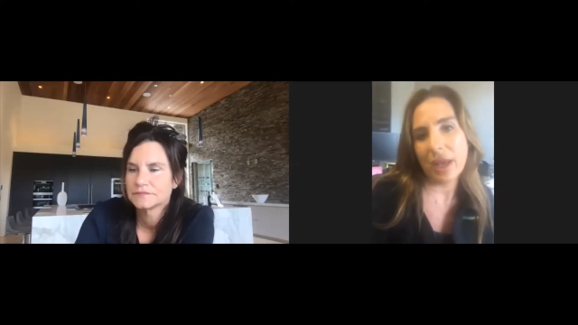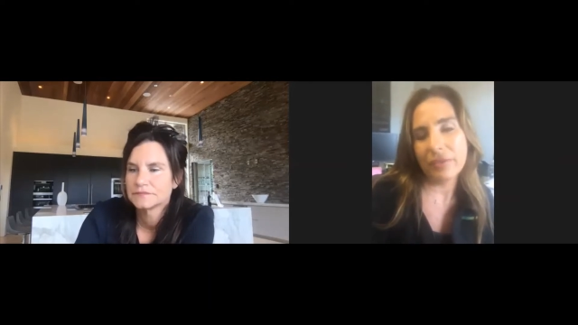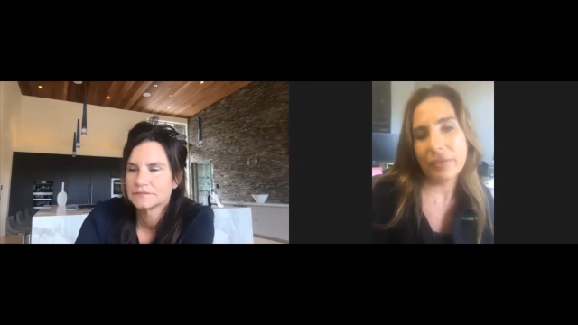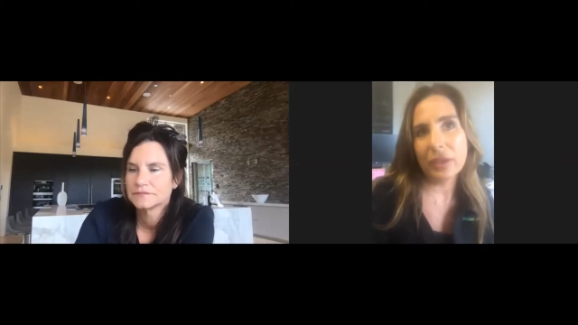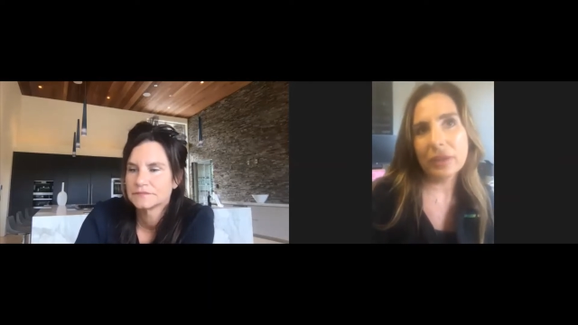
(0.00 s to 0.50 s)
Speaker 1: I
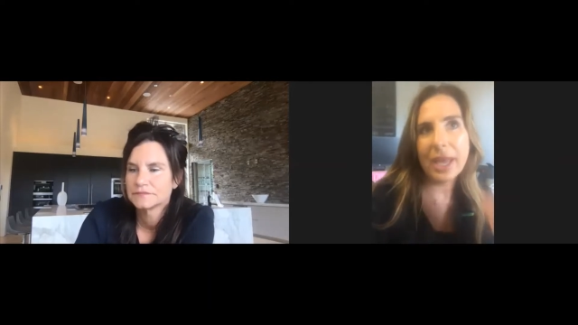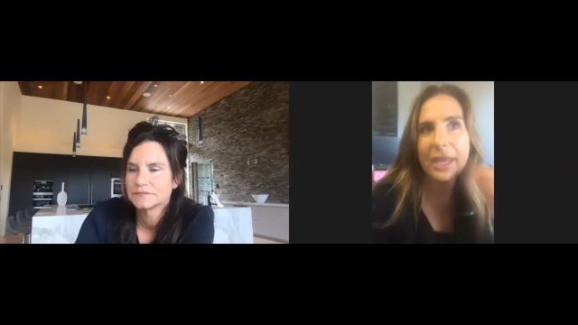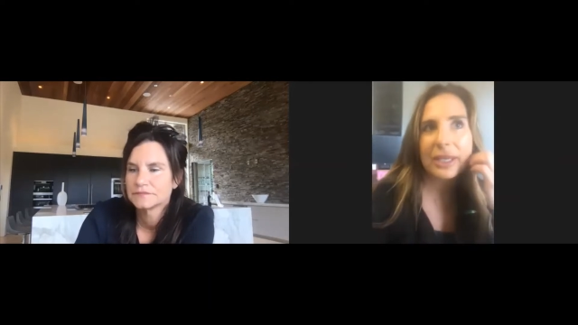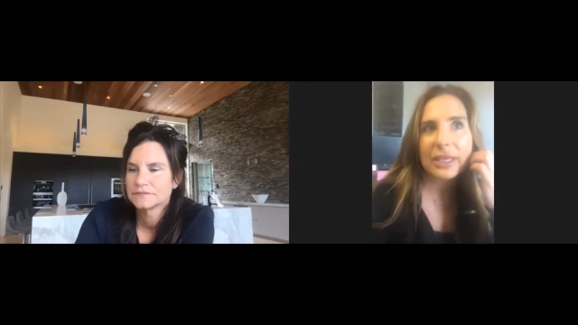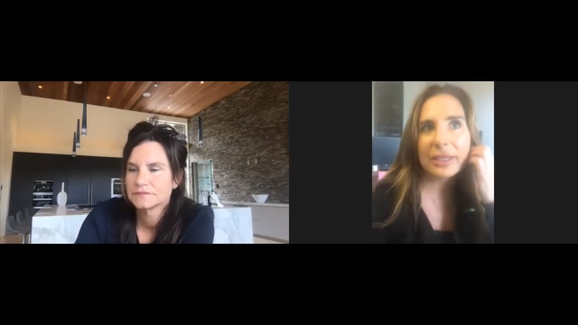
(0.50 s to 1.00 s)
feel
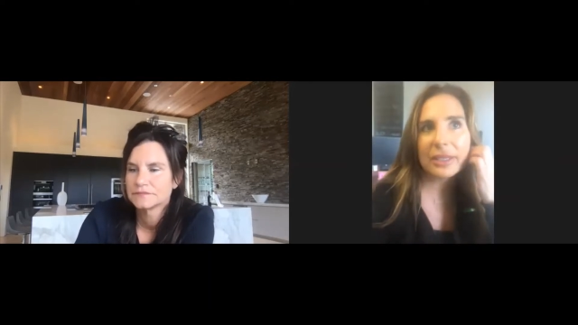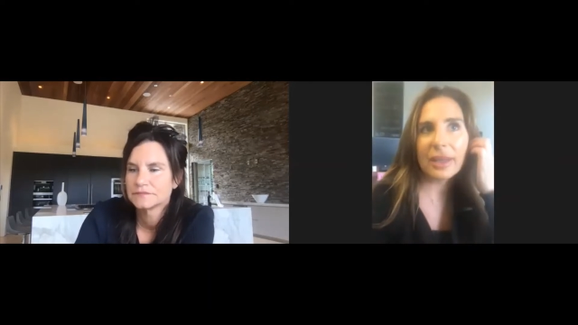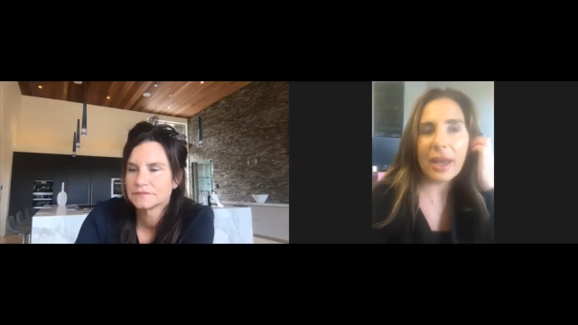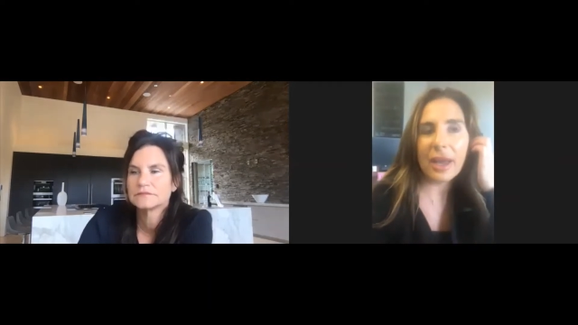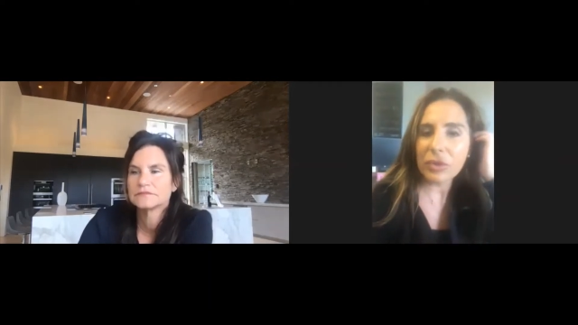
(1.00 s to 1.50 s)
like
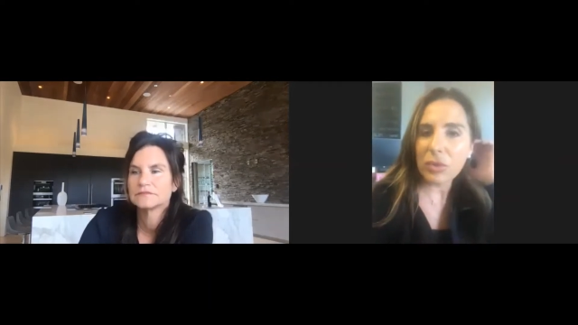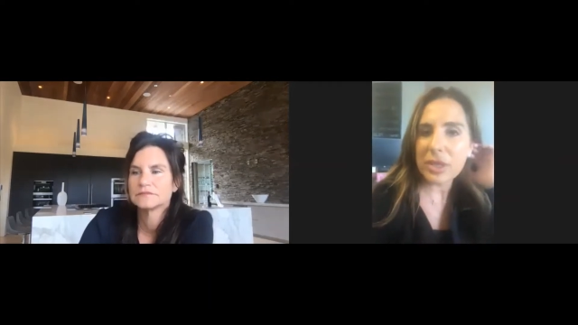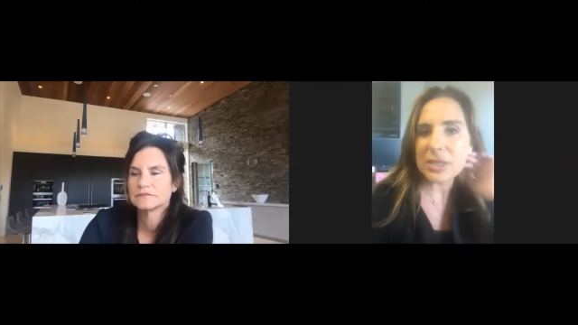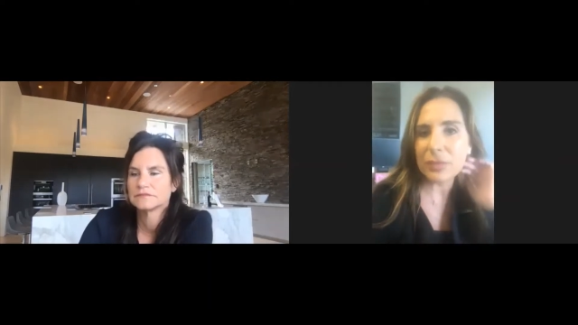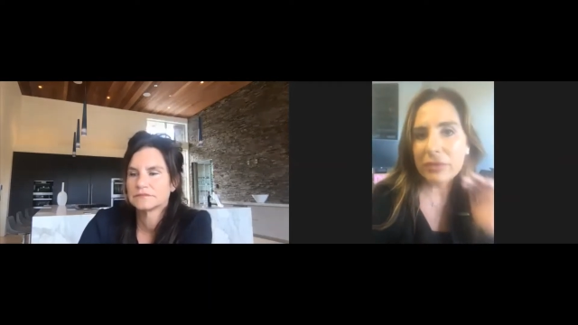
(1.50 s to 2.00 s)

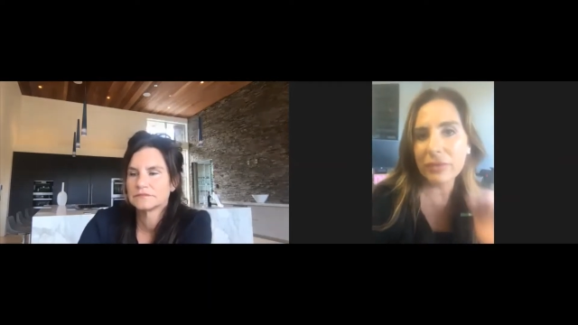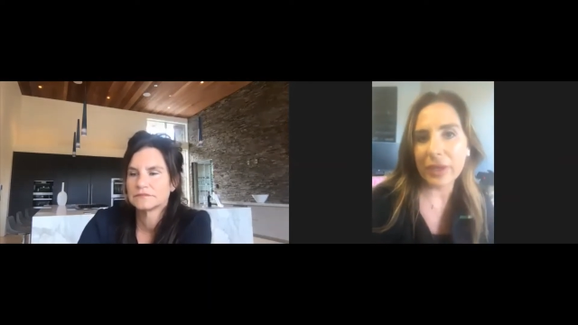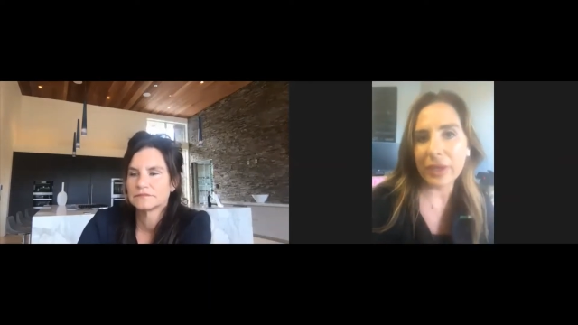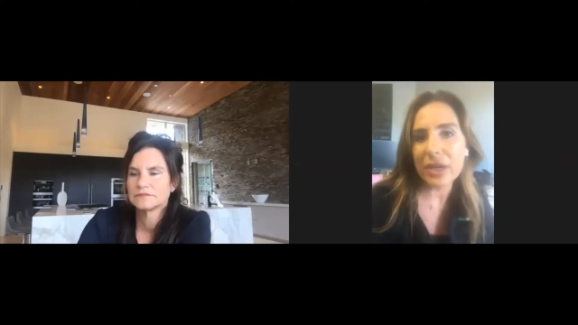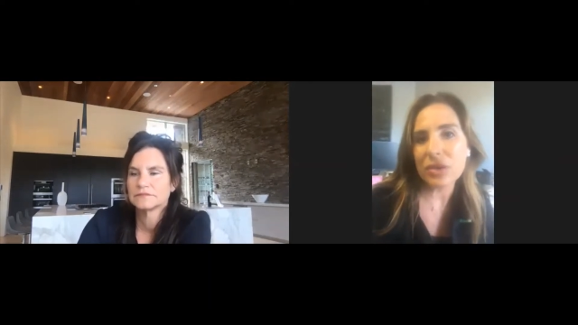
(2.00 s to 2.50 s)
everyone's been
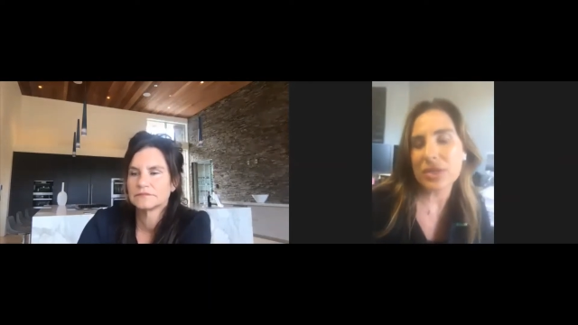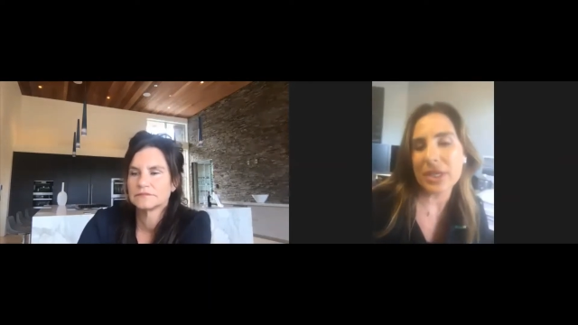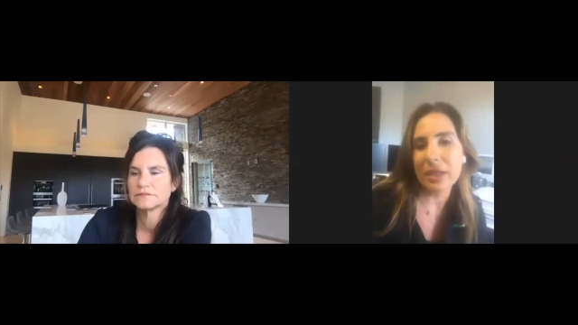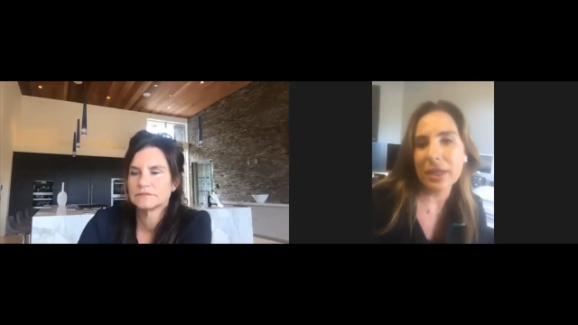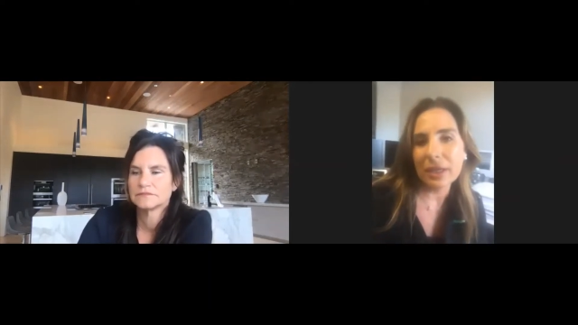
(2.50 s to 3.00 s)
very
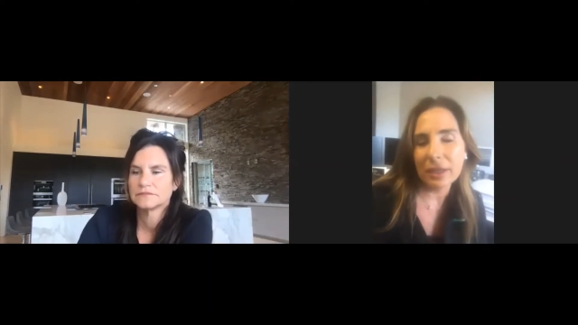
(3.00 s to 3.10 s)
understanding